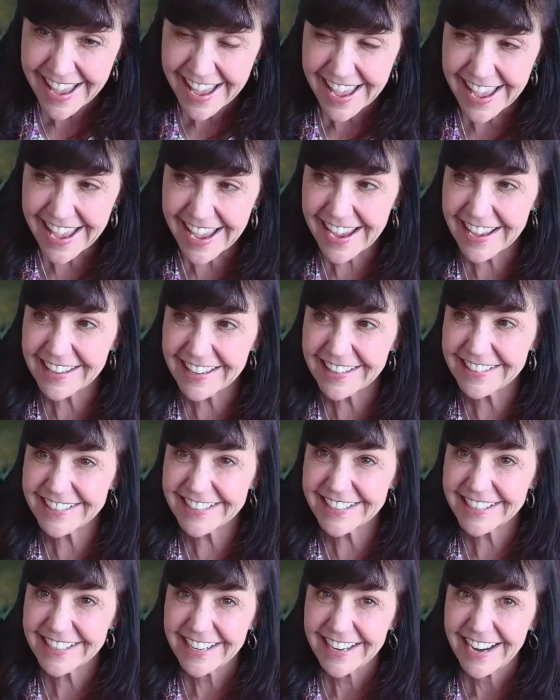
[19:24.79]

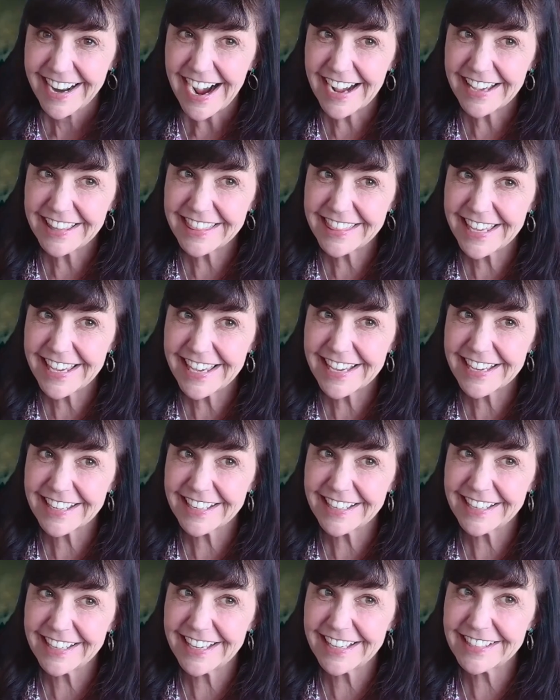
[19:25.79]
And I think
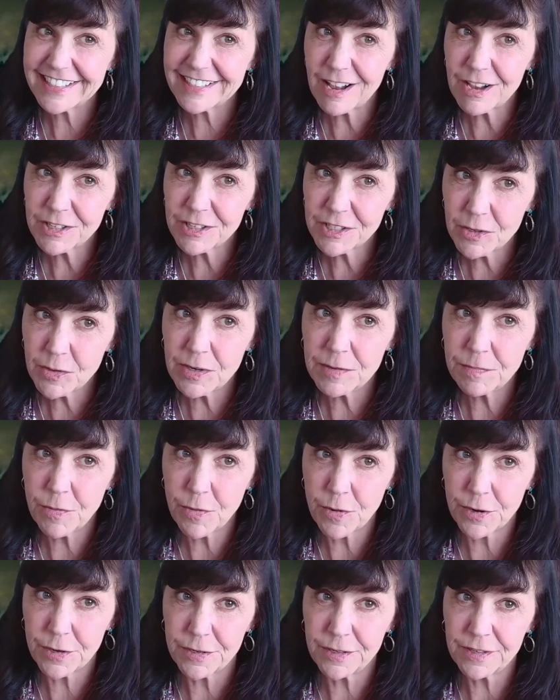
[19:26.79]
it's also
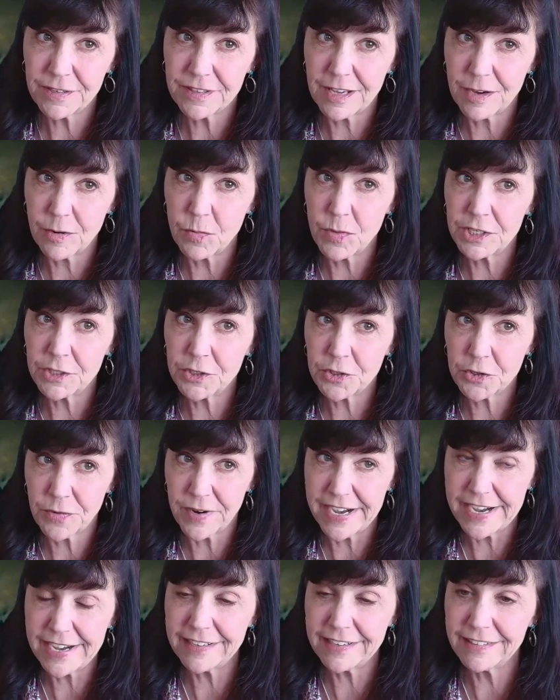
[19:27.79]
important that we
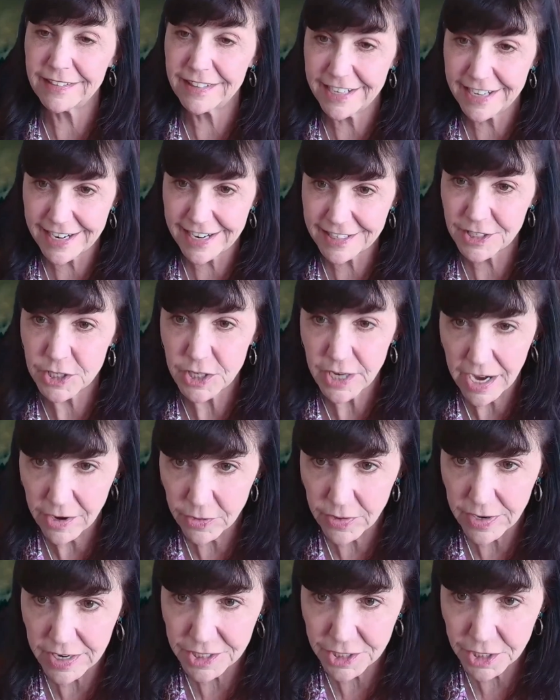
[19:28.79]
train the next
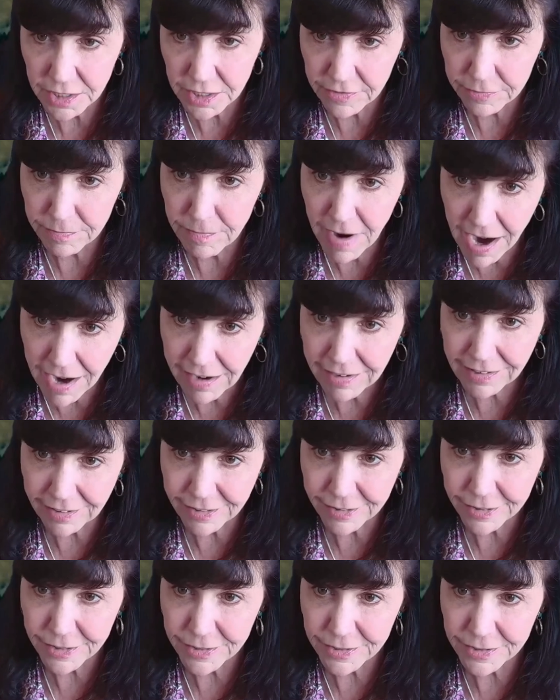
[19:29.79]
generation of
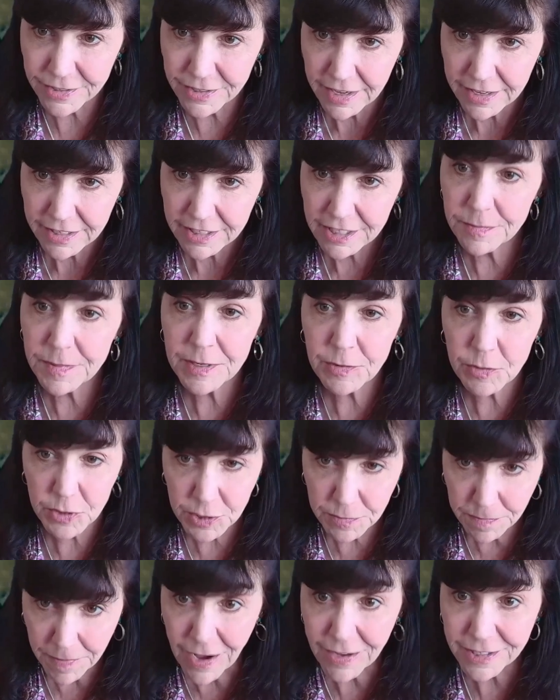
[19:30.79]
modelers to be
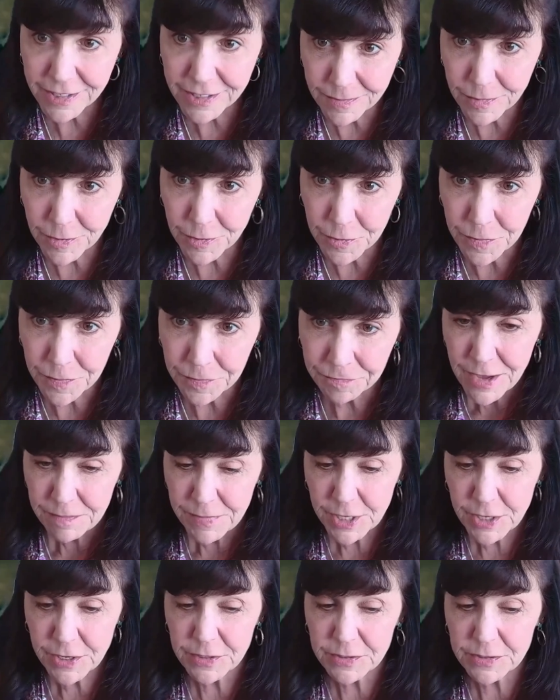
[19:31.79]
responsible
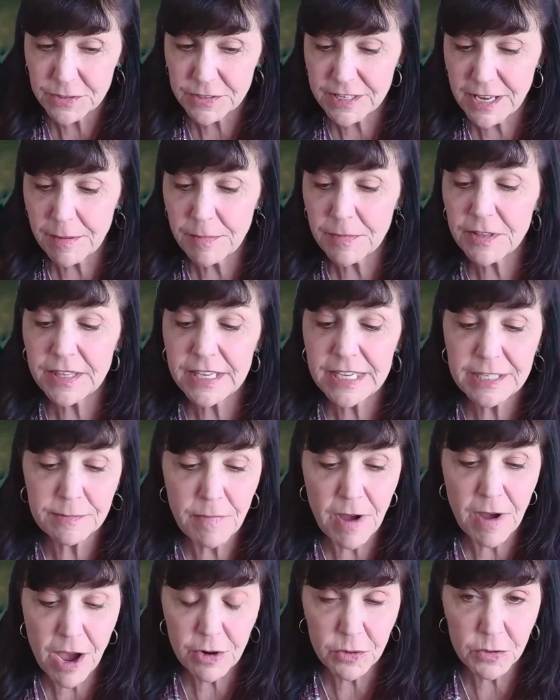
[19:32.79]
because some of these
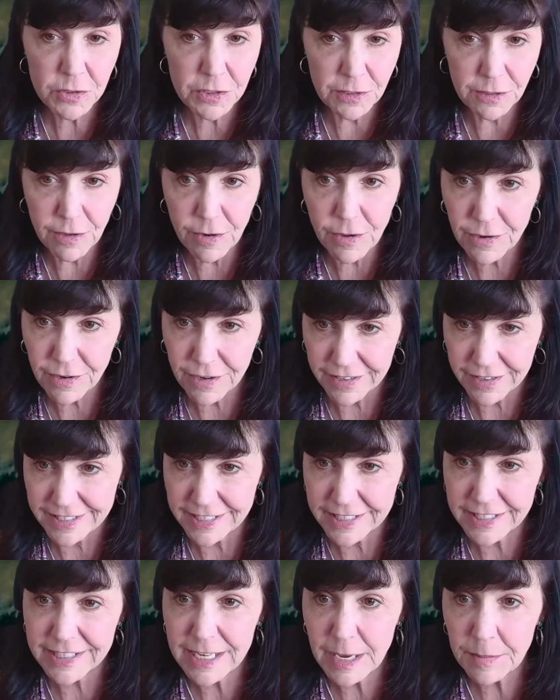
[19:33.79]
models look
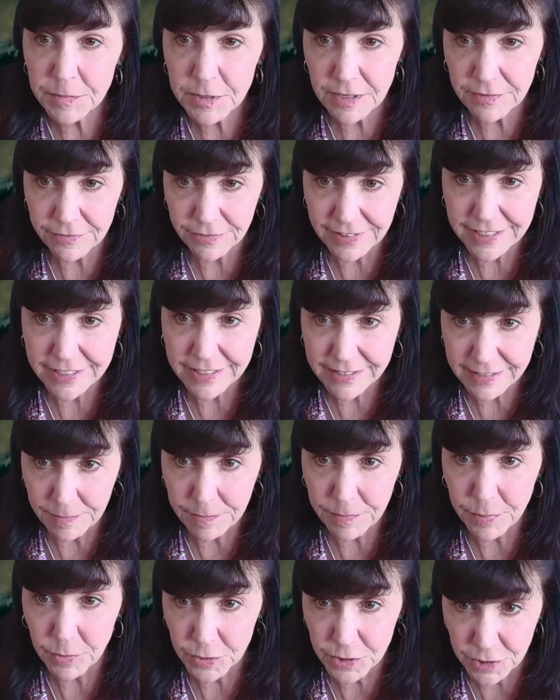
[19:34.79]
deceptively
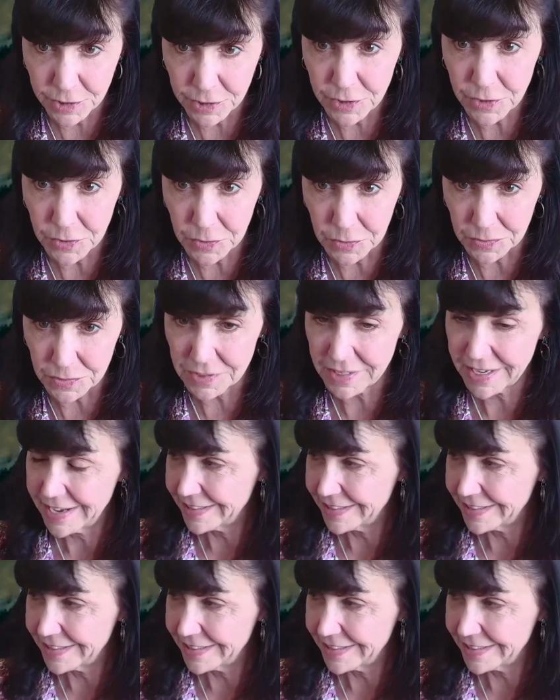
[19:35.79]
simple to use.